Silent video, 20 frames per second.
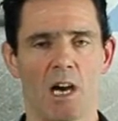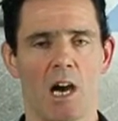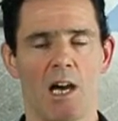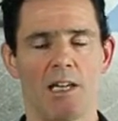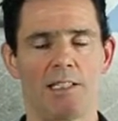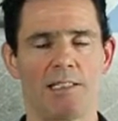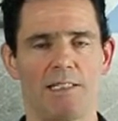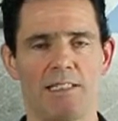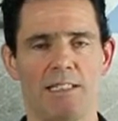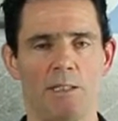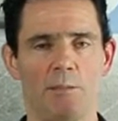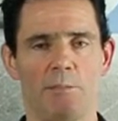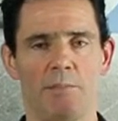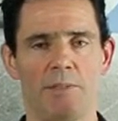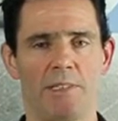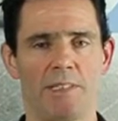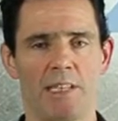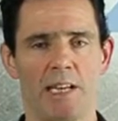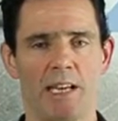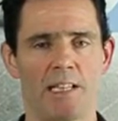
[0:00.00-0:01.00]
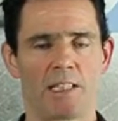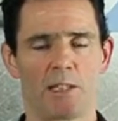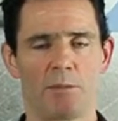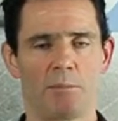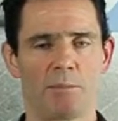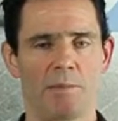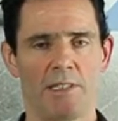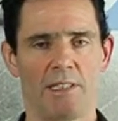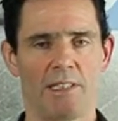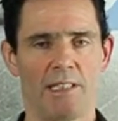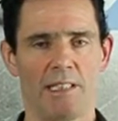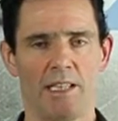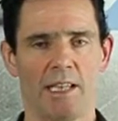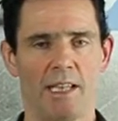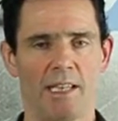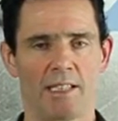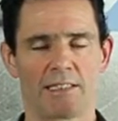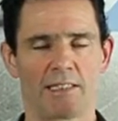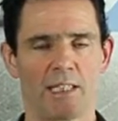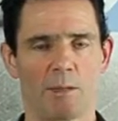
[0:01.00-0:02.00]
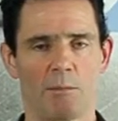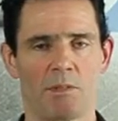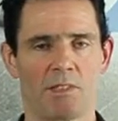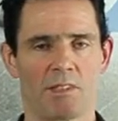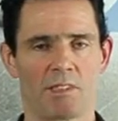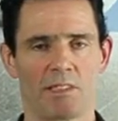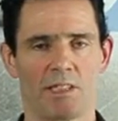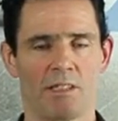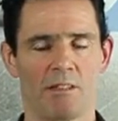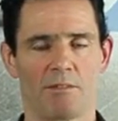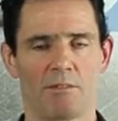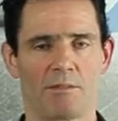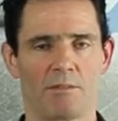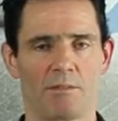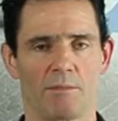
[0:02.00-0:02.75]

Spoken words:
I deeply and completely accept myself.